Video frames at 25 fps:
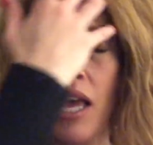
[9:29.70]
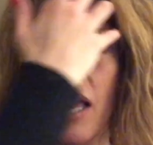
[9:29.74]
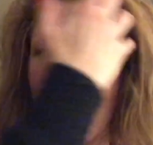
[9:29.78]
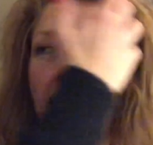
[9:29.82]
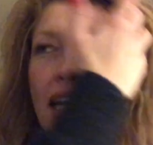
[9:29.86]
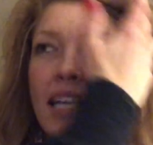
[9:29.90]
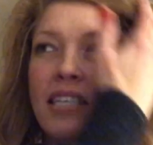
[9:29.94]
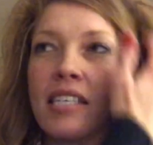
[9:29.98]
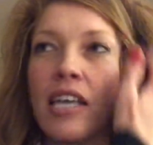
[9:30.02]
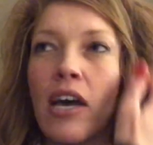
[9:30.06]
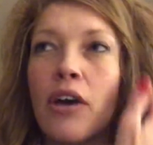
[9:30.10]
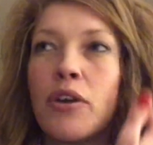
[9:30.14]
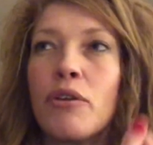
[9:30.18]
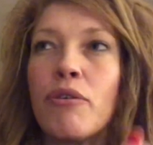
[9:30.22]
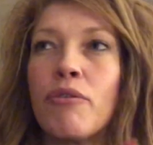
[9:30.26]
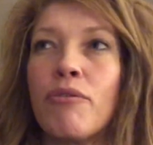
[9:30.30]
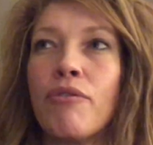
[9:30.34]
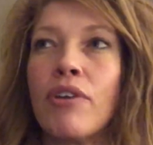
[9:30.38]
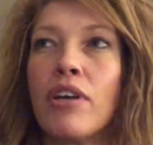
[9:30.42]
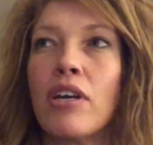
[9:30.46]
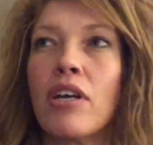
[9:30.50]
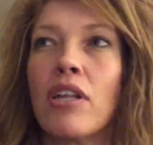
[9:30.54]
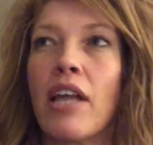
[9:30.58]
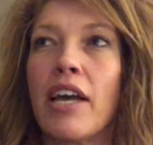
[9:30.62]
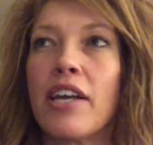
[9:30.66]
it's how you
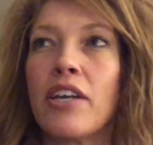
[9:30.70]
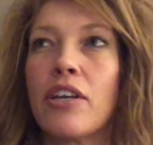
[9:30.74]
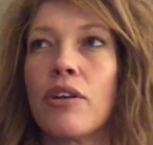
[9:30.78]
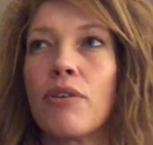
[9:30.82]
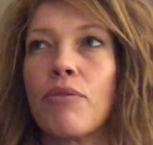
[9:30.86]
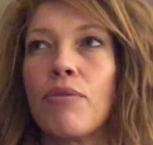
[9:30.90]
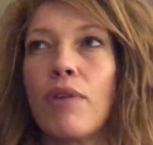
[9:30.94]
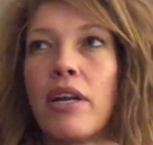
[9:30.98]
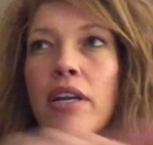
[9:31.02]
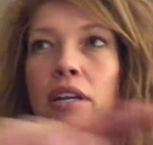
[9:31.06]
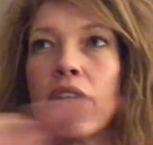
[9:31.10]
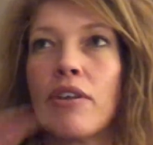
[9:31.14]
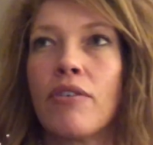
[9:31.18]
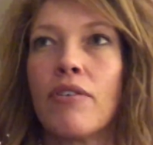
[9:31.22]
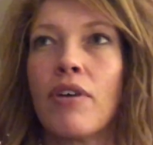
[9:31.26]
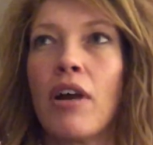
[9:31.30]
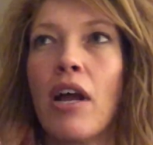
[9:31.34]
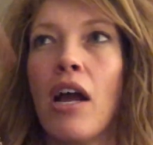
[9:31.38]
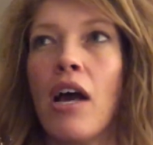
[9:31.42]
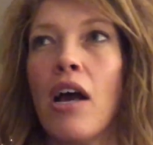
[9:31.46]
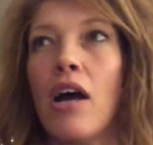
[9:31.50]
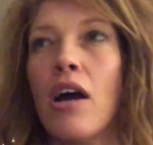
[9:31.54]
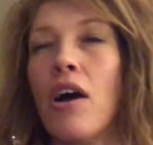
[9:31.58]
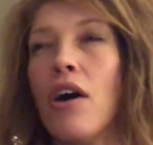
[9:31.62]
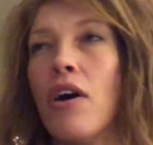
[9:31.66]
feel like you're running
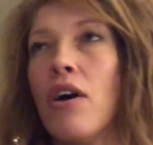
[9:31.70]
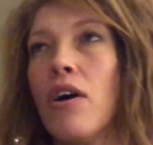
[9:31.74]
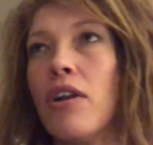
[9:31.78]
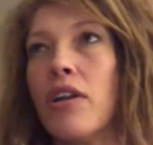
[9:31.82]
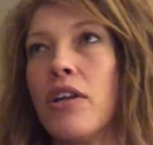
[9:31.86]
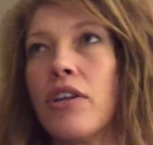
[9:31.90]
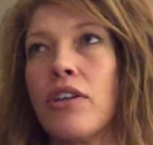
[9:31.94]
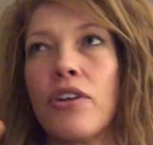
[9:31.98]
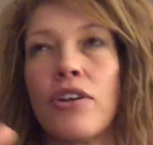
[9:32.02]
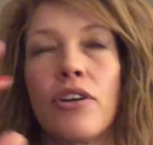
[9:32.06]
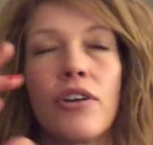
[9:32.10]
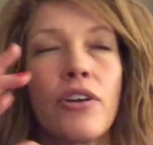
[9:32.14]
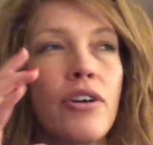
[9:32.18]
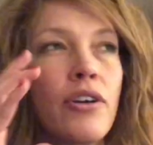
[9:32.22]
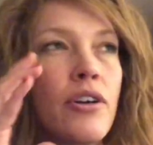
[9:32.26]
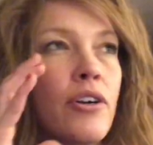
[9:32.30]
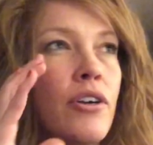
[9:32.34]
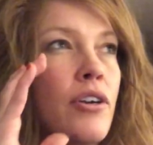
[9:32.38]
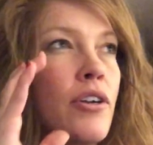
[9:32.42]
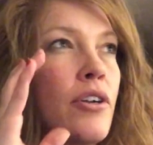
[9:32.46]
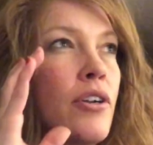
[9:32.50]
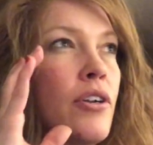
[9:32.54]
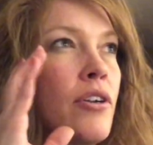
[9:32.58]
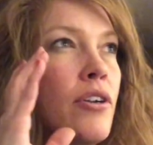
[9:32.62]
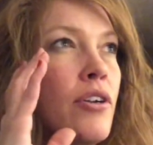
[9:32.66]
around and
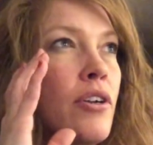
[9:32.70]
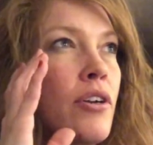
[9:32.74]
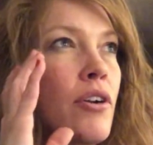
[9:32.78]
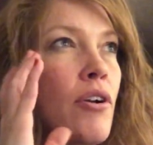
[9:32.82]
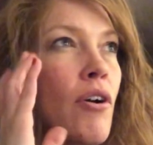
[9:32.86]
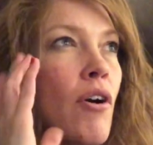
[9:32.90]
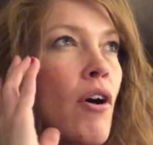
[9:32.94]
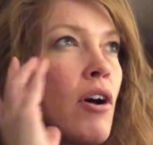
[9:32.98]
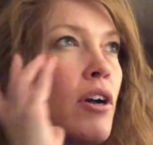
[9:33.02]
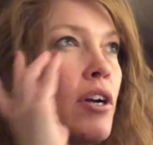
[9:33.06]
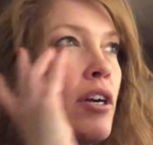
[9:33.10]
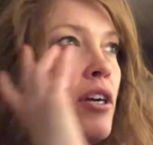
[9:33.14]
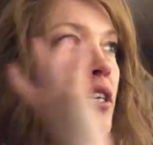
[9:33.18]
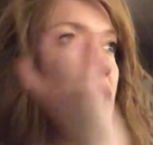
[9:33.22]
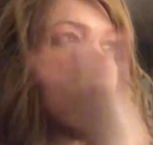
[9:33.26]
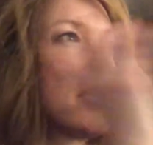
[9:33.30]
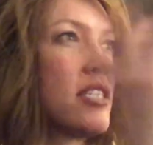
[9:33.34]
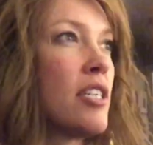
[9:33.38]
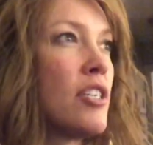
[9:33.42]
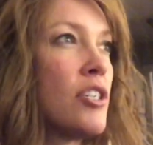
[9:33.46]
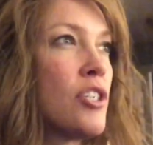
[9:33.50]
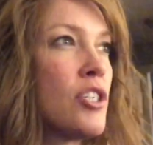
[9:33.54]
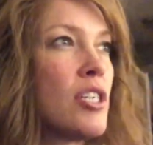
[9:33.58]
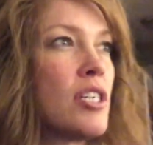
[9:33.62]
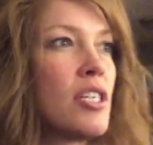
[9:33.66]
you're you know all your
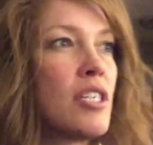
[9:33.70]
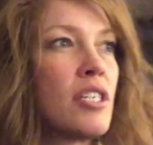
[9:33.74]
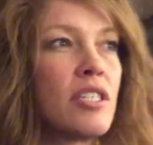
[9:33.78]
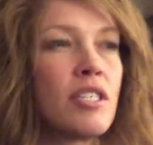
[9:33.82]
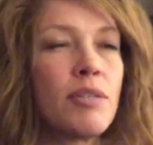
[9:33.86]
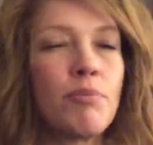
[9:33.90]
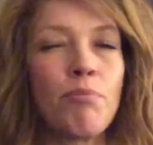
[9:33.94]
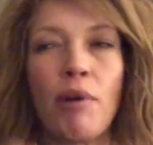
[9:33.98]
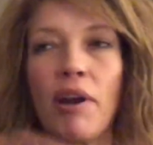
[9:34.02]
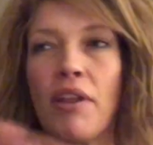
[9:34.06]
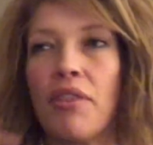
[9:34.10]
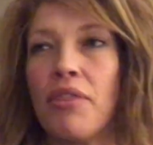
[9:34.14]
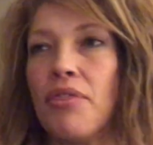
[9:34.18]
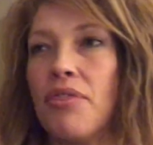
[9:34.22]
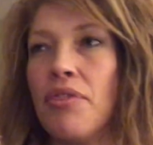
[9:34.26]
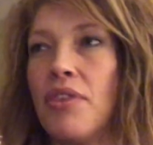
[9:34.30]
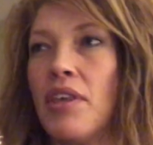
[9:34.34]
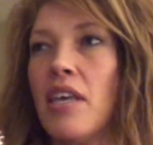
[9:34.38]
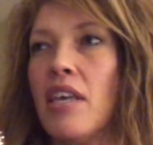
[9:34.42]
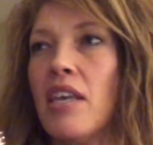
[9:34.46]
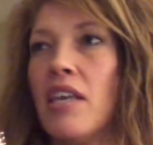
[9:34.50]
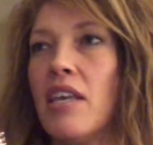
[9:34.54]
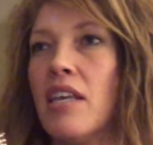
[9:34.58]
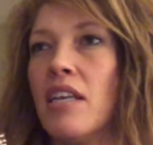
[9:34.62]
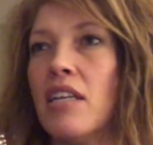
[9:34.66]
attention is spread
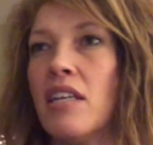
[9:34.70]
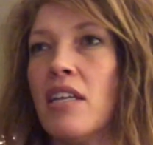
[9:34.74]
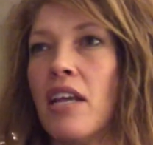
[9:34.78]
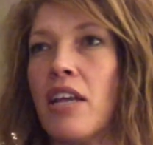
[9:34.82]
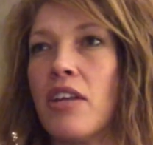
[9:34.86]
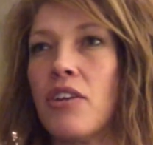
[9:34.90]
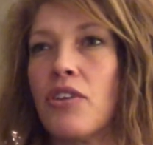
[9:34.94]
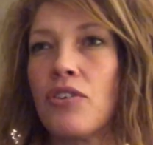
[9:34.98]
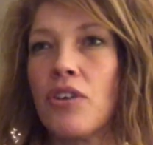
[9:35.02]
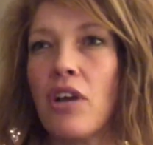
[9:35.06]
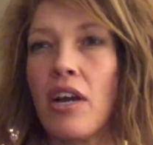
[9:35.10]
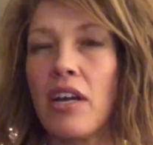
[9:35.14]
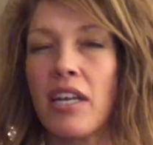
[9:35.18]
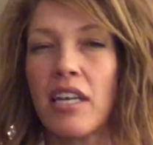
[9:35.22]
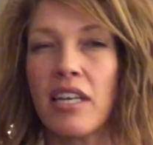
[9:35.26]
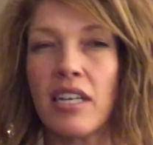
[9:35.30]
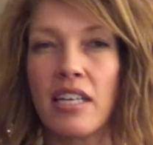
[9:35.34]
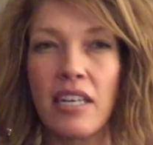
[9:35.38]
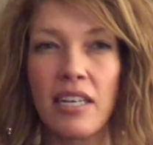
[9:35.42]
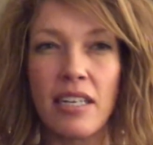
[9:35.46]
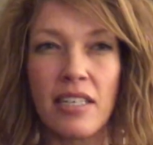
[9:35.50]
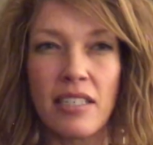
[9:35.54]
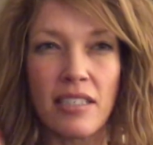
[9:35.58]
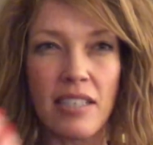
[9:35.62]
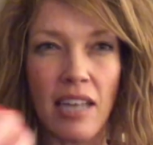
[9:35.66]
thin and you're not getting
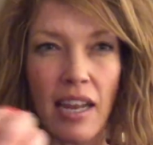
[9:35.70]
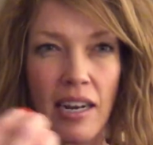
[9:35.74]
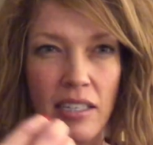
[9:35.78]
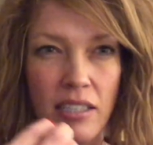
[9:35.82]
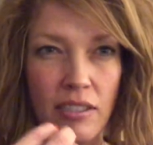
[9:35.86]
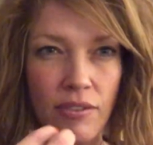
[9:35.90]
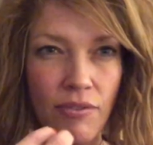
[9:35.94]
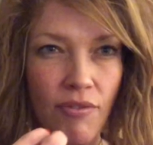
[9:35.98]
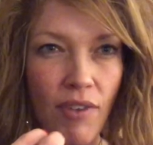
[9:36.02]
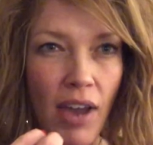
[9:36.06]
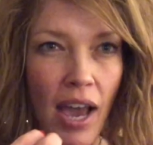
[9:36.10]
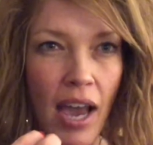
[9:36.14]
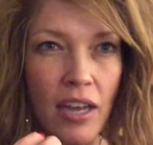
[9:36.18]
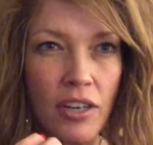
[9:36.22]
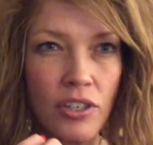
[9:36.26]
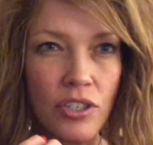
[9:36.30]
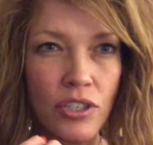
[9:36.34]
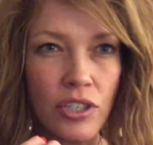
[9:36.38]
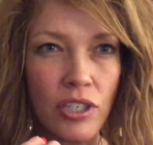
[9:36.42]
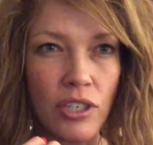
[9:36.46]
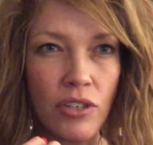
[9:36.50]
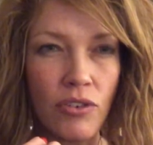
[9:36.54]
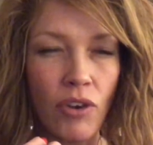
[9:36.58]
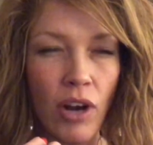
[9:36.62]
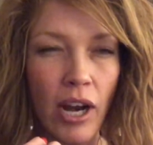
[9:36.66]
any
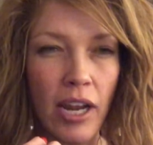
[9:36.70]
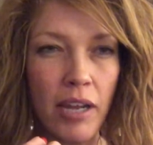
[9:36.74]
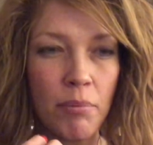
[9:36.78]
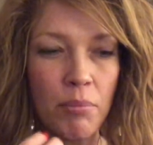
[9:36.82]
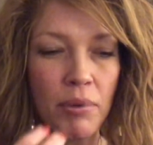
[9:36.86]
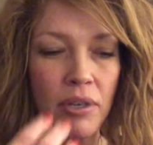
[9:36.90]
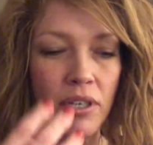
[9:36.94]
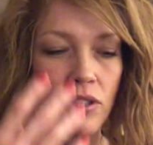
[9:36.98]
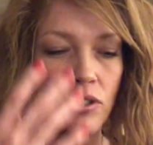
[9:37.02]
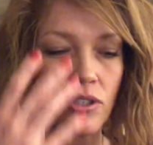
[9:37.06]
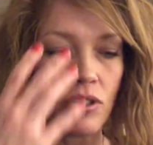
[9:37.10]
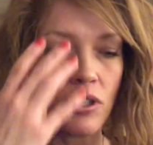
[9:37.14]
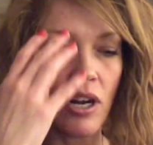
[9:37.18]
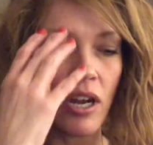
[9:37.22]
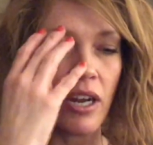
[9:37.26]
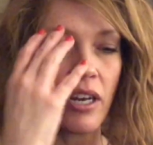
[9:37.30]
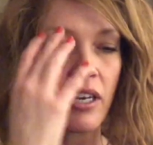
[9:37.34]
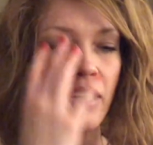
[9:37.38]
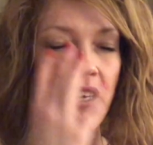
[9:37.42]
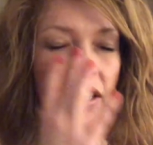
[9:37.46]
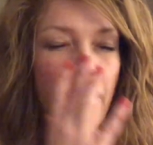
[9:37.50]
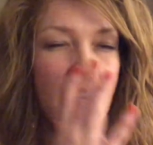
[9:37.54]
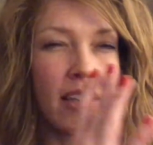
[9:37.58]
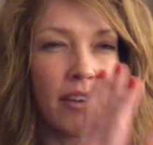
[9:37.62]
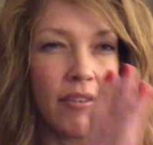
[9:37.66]
satisfaction right because you're not
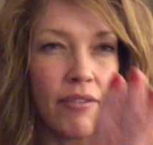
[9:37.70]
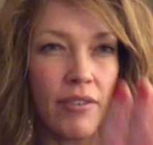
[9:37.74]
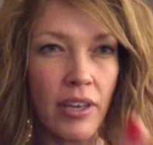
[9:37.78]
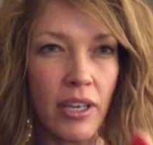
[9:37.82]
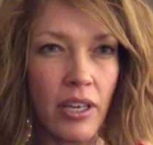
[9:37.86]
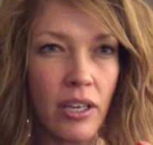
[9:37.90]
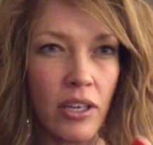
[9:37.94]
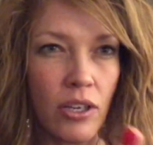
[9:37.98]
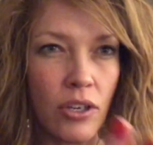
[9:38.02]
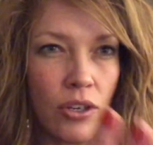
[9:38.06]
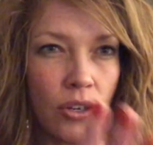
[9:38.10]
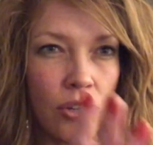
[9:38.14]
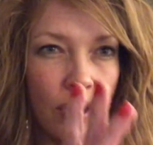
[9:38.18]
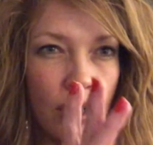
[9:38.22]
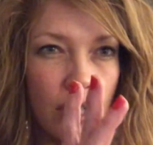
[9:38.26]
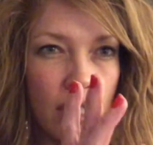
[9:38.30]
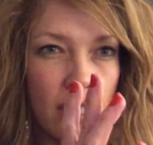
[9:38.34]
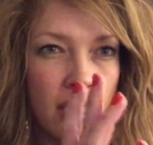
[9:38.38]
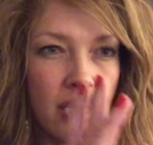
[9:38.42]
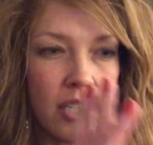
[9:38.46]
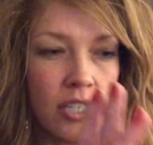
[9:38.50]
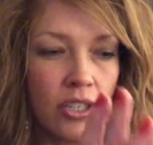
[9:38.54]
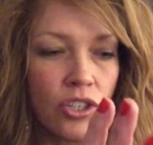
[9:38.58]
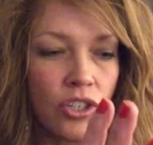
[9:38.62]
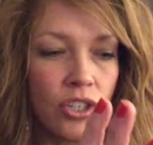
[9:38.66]
giving your
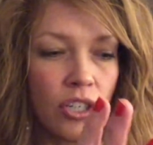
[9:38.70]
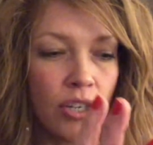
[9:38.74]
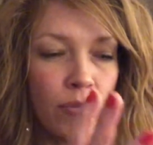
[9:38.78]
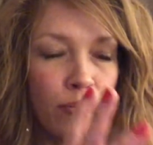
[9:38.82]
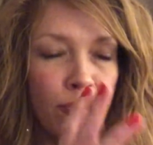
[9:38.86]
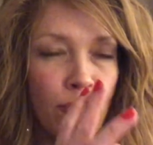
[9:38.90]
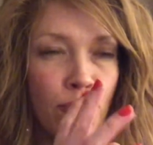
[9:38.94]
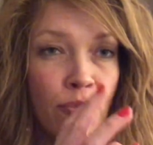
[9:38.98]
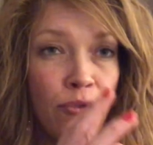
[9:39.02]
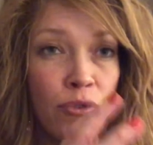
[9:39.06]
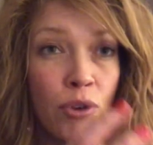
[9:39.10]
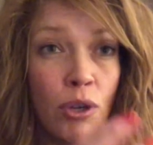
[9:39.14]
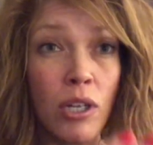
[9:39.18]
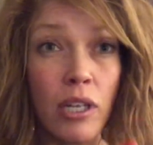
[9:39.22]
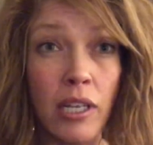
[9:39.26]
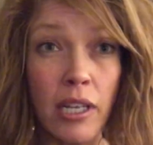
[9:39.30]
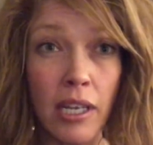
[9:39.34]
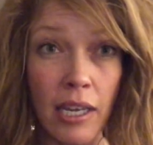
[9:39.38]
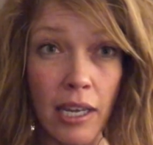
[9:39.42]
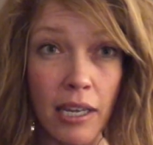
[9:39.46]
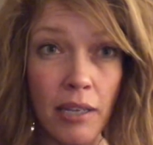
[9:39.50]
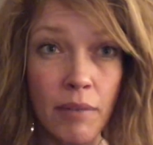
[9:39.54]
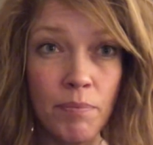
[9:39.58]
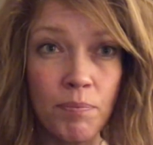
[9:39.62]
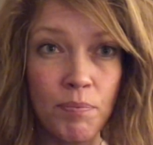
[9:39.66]
attention
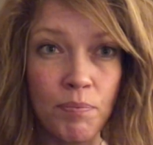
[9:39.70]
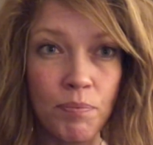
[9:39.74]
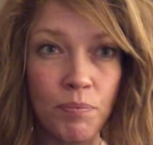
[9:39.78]
fully